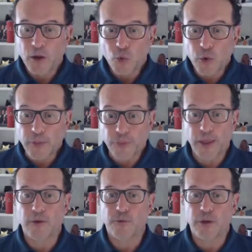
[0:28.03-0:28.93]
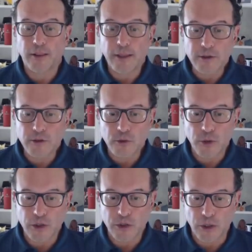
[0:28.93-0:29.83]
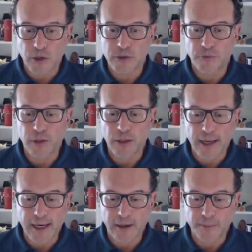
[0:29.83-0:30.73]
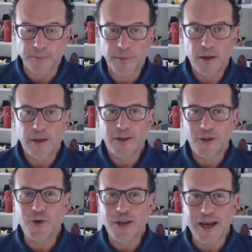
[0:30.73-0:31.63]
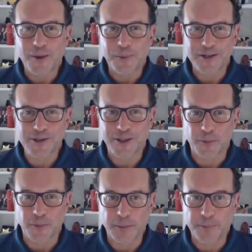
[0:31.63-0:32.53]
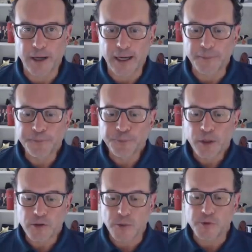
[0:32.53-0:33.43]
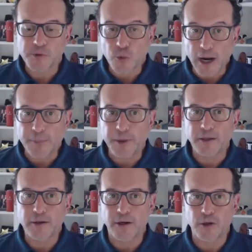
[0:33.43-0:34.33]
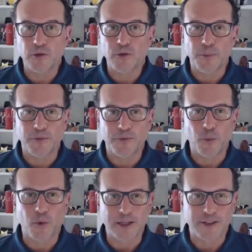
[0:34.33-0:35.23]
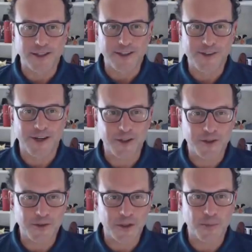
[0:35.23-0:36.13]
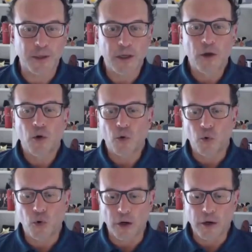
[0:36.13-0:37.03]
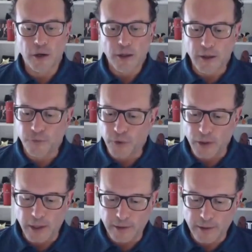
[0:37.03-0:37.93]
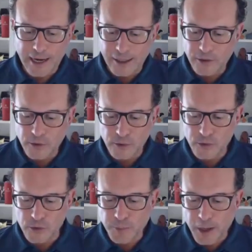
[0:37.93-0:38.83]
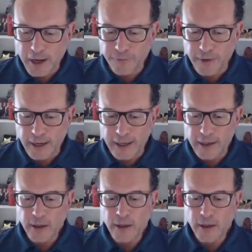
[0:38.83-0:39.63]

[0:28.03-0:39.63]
Quick thing, if you listen to our shows, if you like them, you can help us a little bit by subscribing on YouTube if you watch and listen on YouTube, or if you're on iTunes or Spotify,